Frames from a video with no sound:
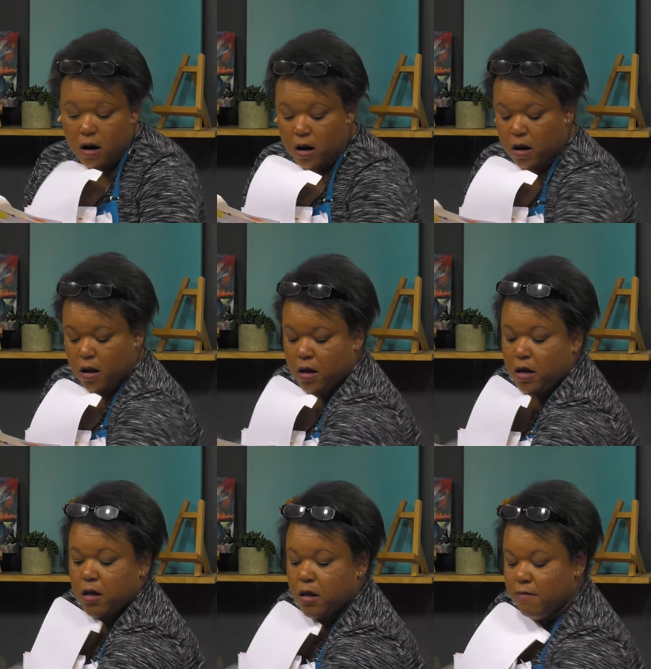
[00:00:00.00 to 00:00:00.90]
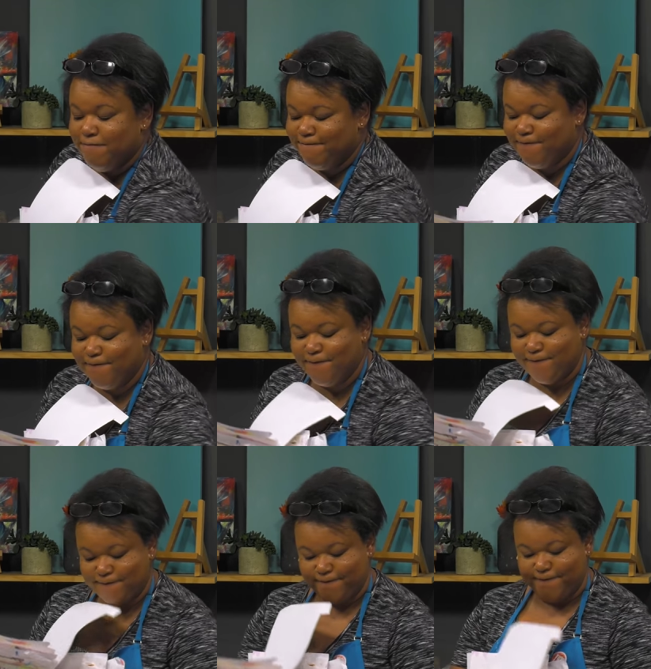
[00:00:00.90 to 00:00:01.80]

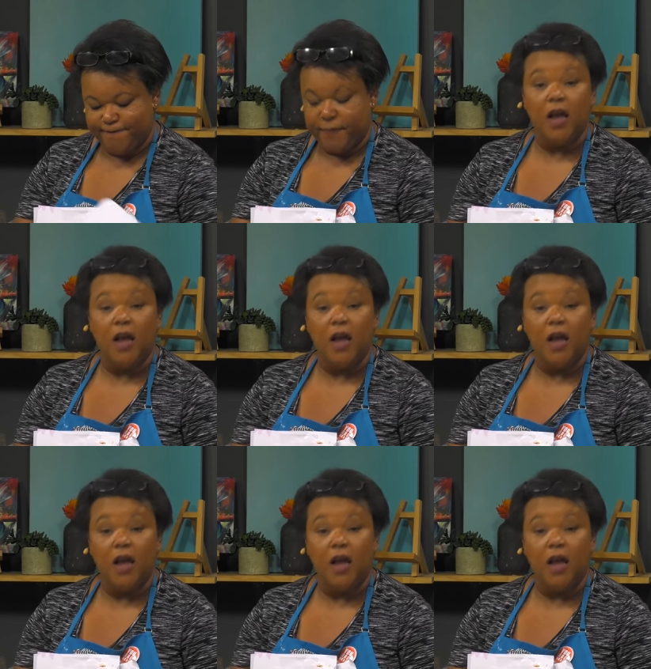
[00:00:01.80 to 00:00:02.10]
(silence)